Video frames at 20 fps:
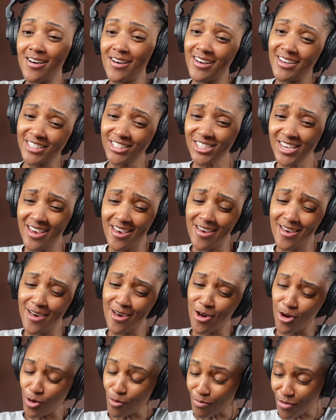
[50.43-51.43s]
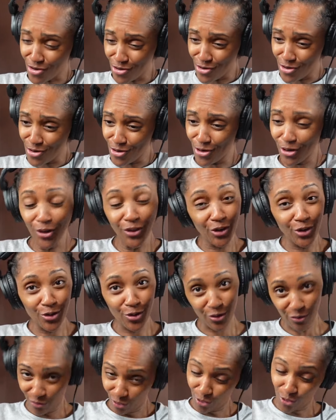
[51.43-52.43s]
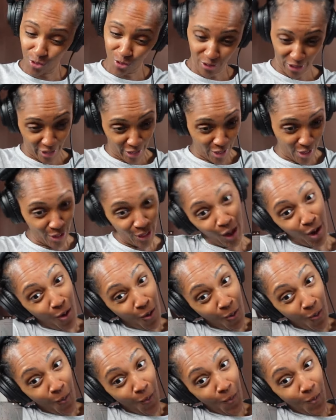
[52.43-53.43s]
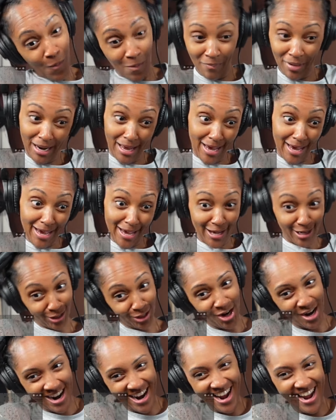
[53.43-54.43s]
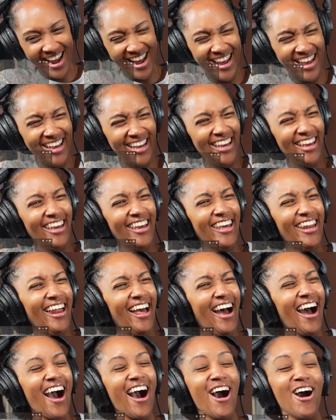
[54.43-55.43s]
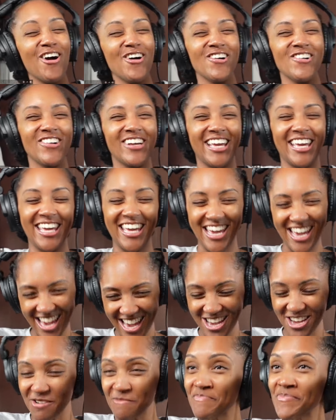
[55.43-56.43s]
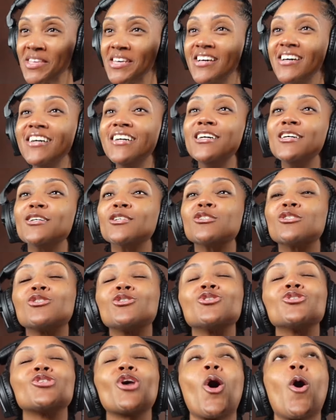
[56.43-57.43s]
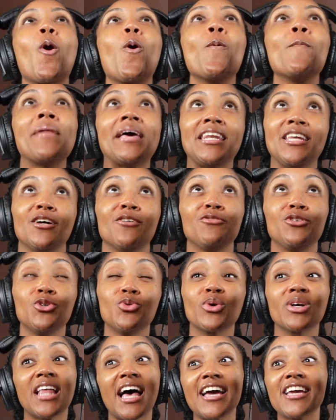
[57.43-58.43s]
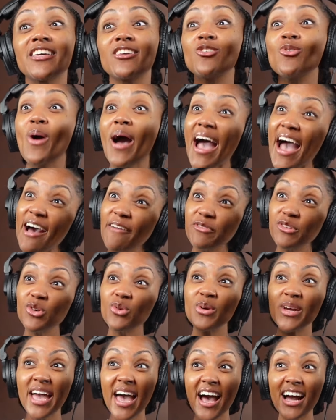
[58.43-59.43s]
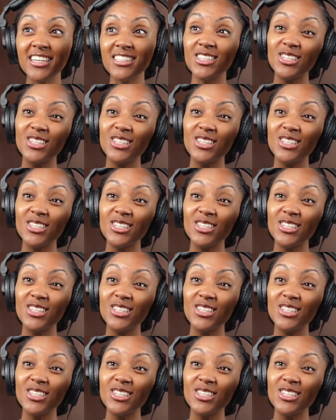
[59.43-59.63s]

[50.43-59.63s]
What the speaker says: Tell brother for that long black train. Okay, so many of you were like, you have to react to